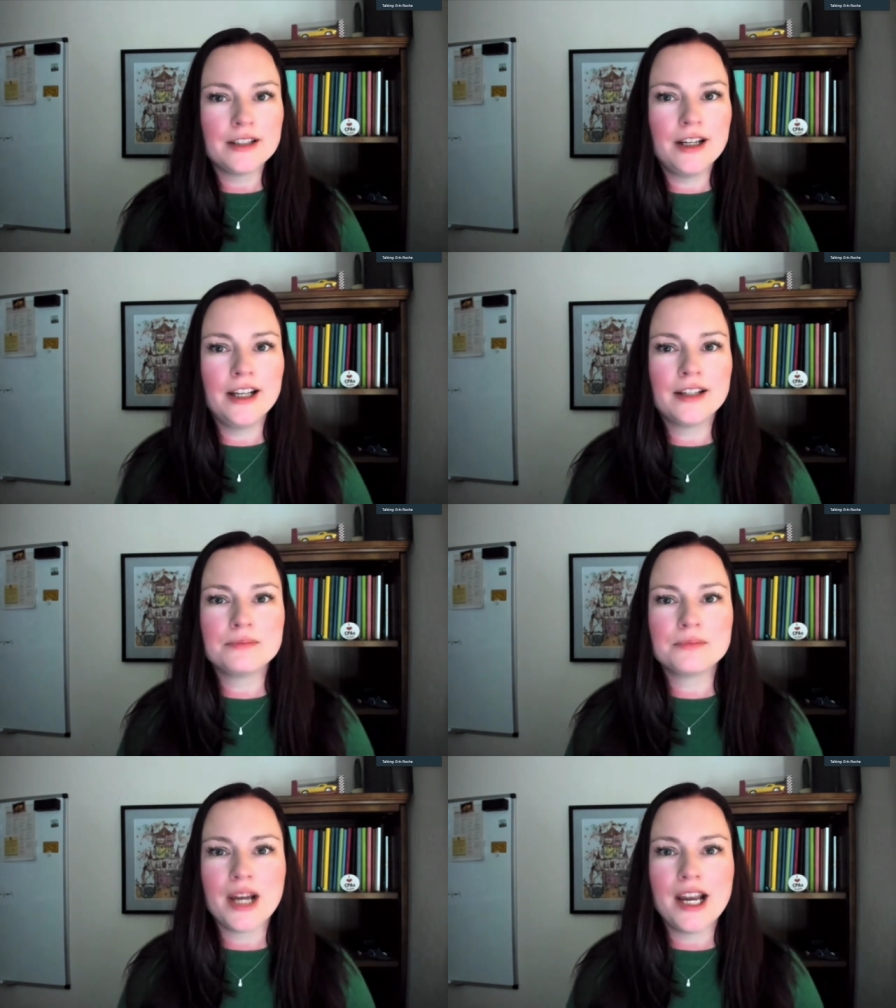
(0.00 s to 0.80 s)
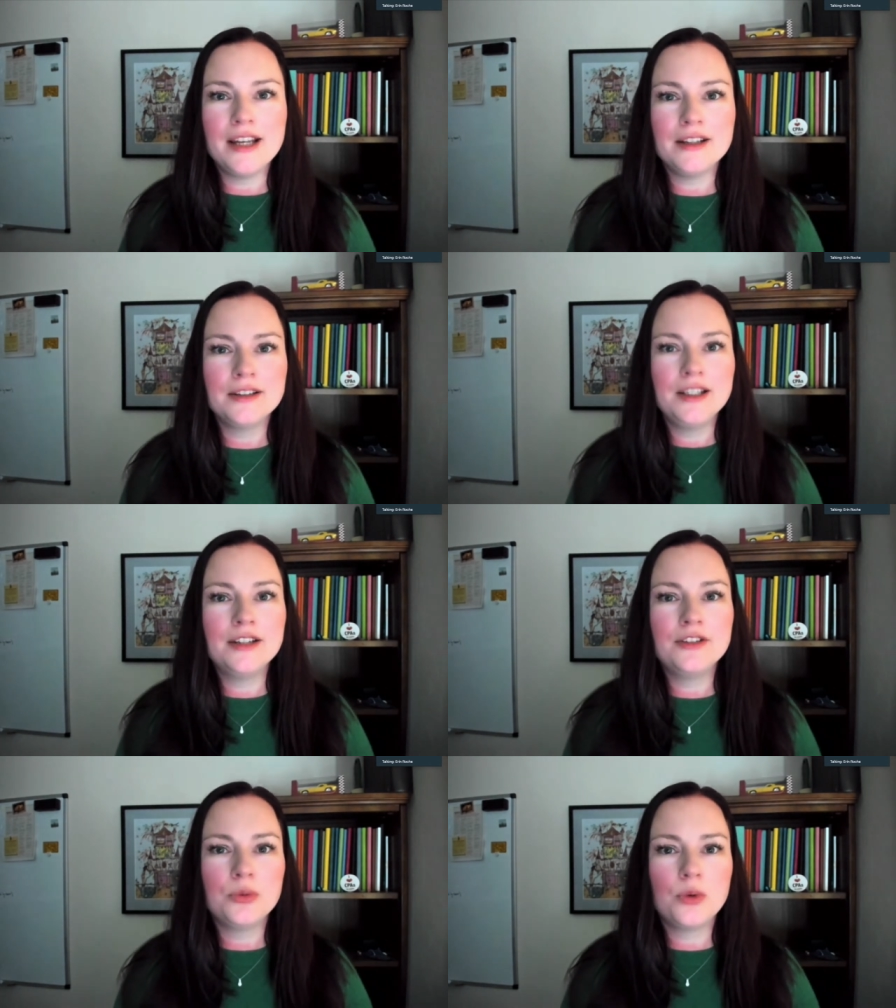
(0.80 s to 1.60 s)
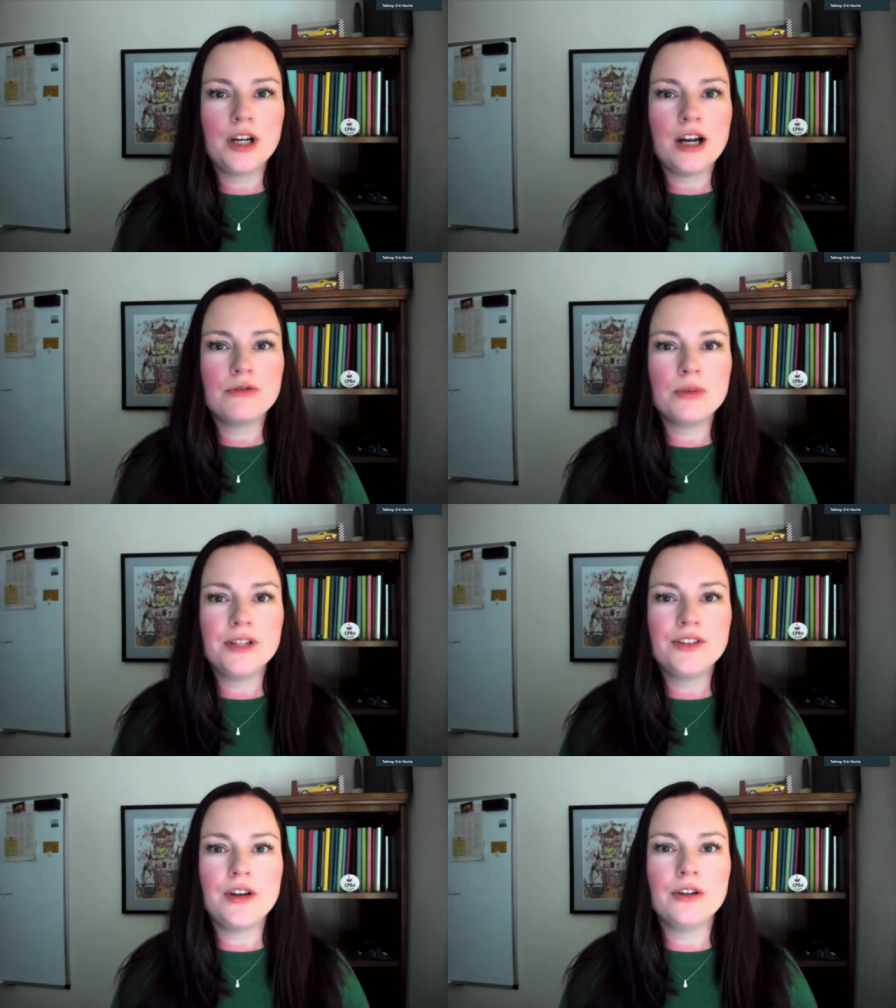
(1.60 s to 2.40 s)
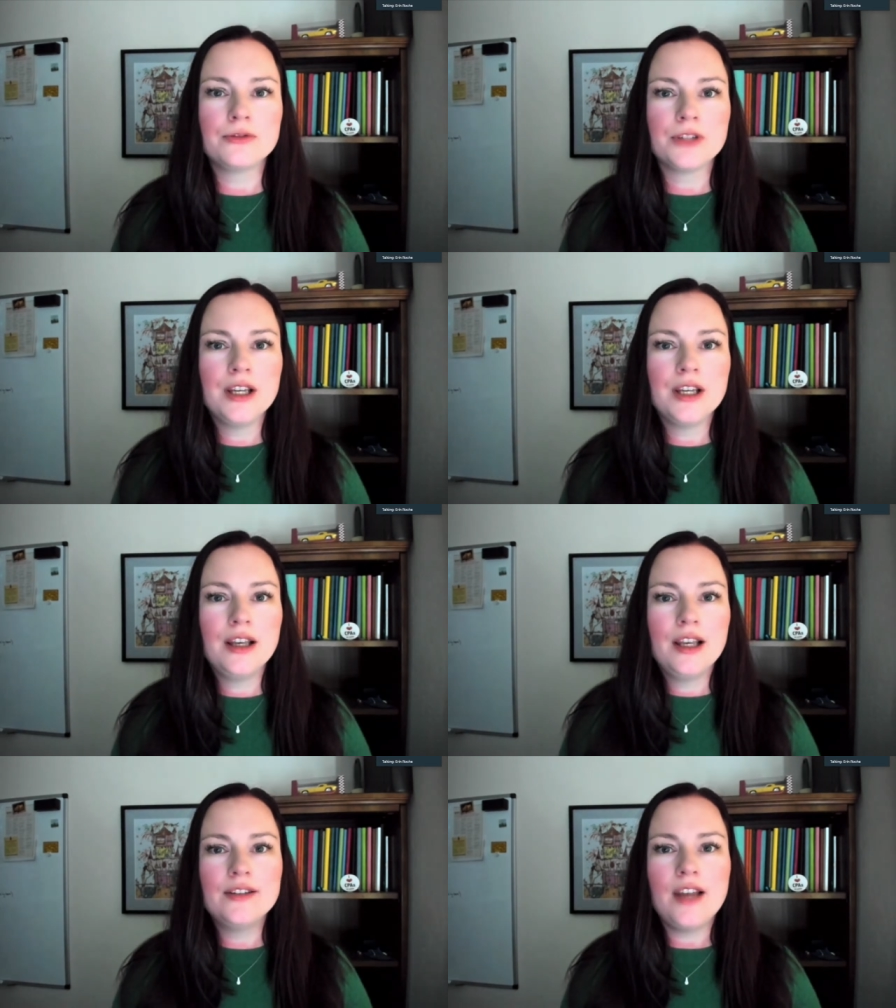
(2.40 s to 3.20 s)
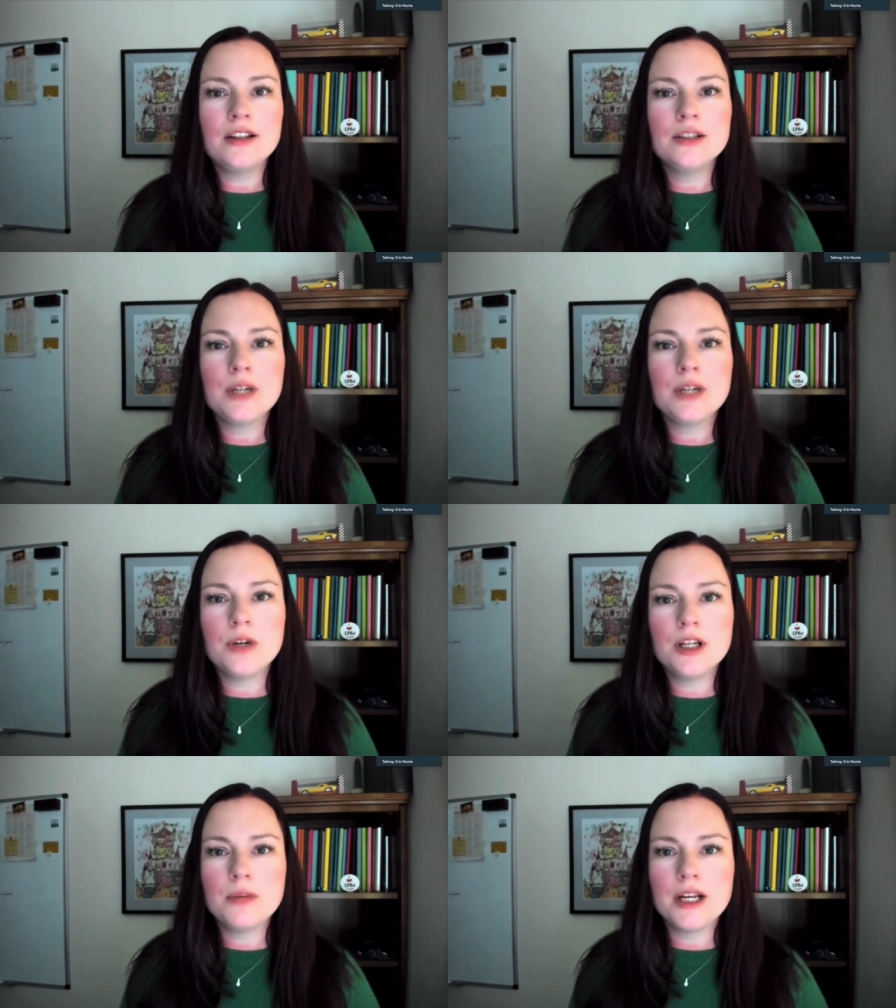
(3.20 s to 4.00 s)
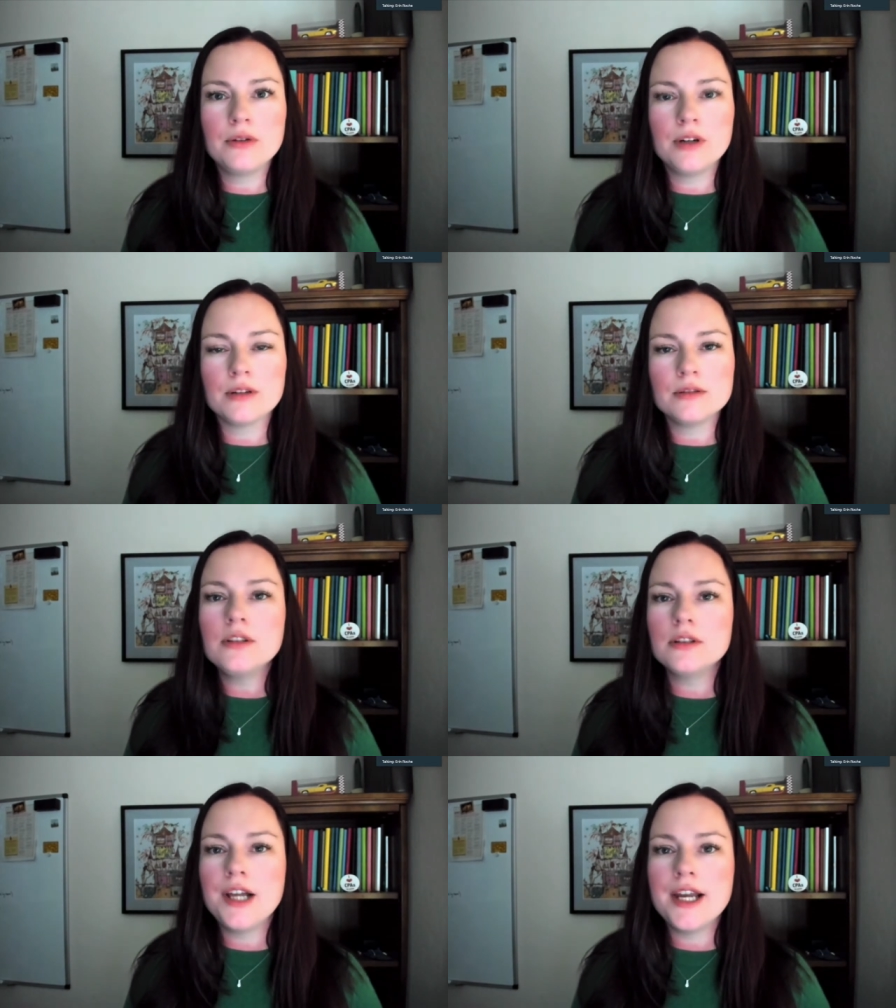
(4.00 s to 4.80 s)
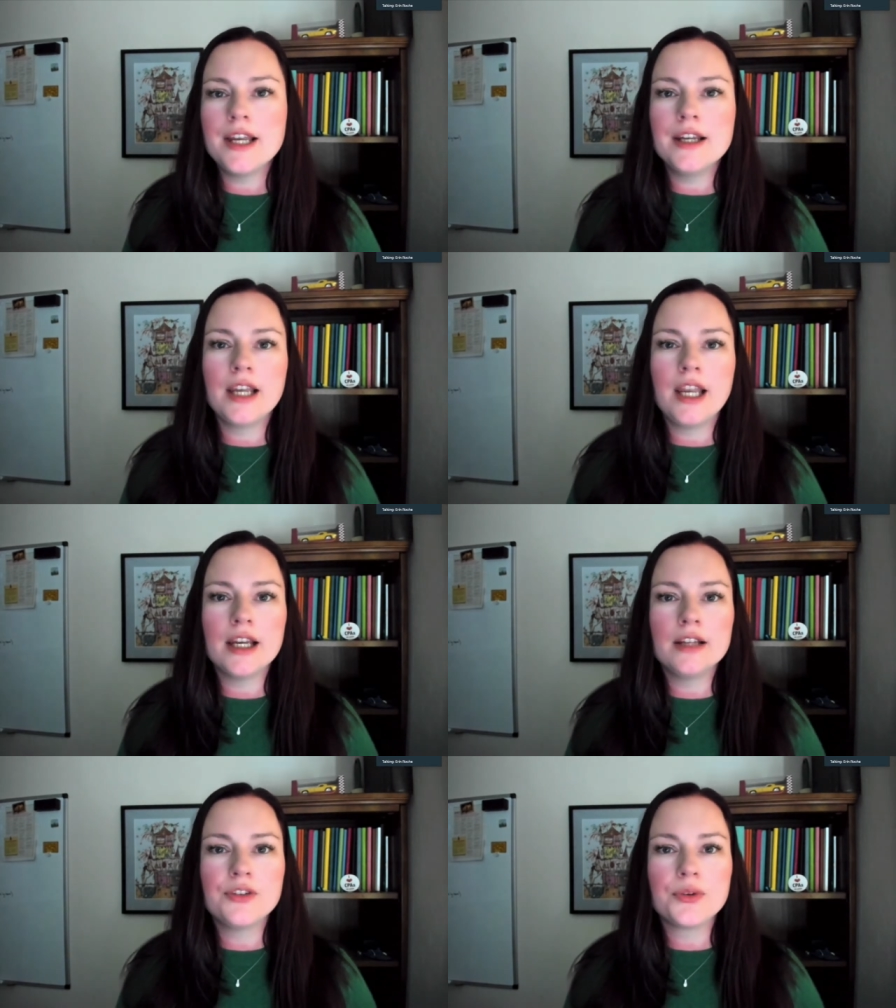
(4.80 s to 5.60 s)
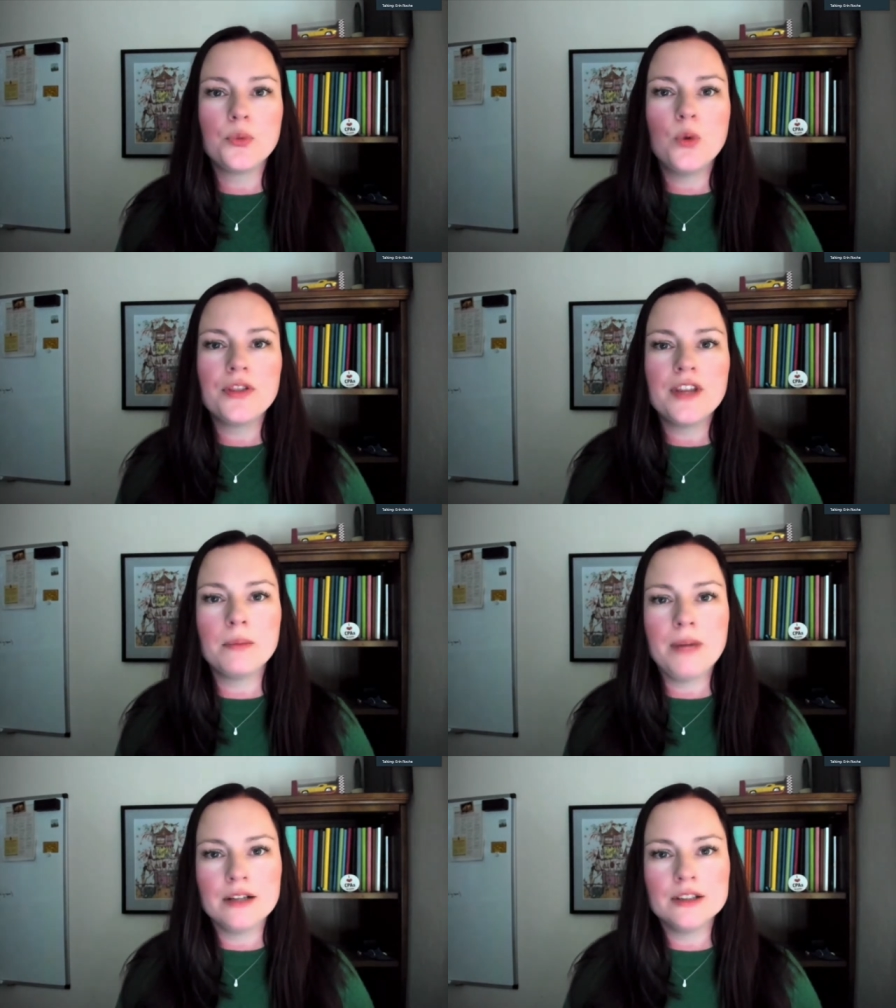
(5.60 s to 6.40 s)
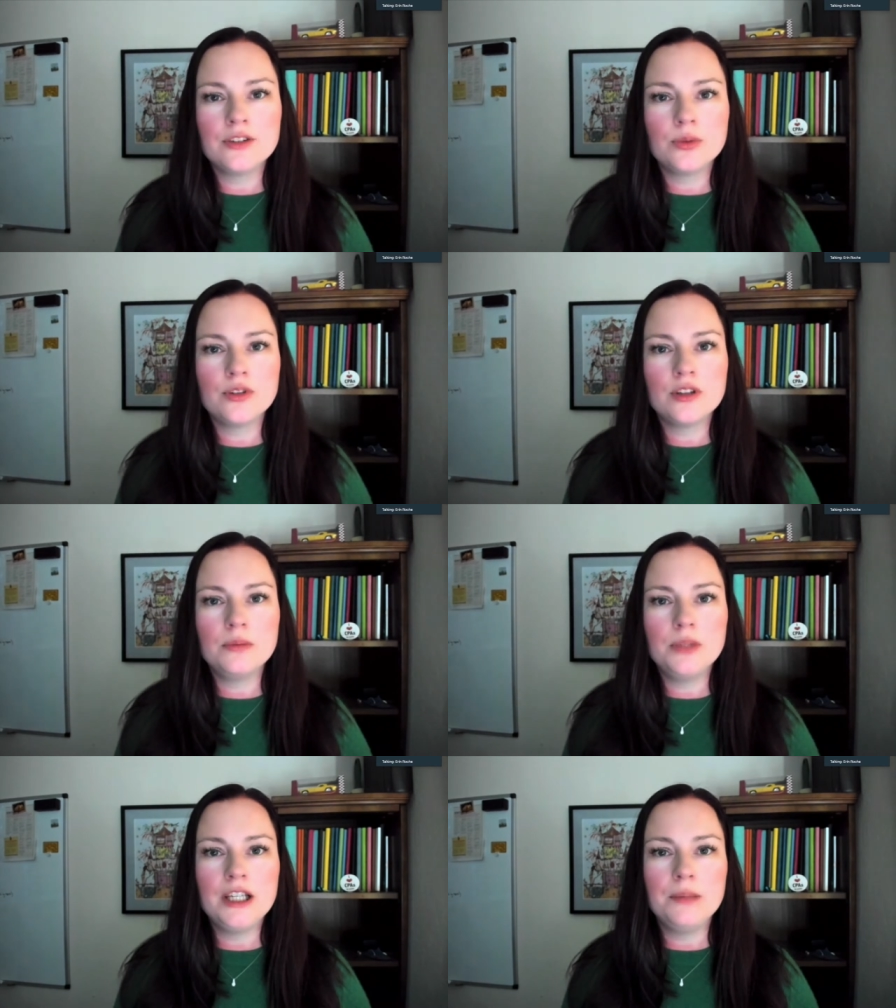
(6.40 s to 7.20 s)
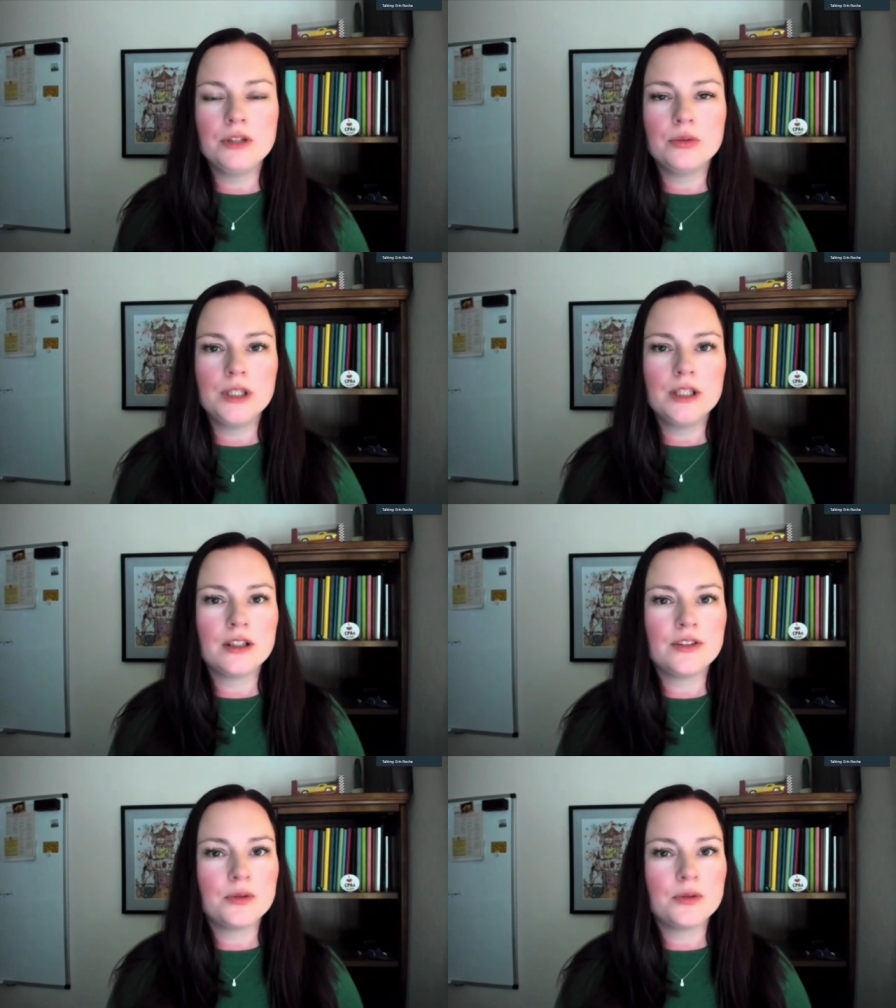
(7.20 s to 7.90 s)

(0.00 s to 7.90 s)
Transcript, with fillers: I needed to work out for myself exactly what I wanted my career to look like and what that balance was going to be between,